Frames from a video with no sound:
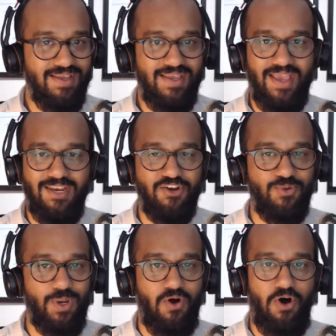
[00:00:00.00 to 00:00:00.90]
and you're
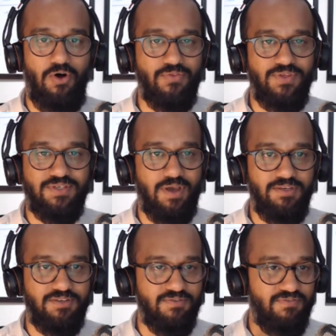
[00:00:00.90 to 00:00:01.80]
doing all these
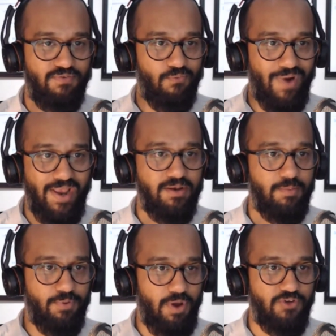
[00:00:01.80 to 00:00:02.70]
kinds of
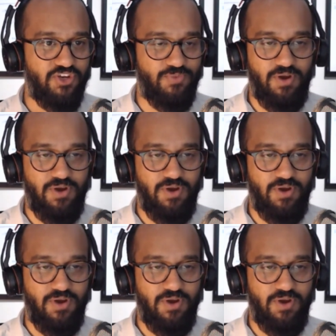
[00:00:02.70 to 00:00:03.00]
random projects.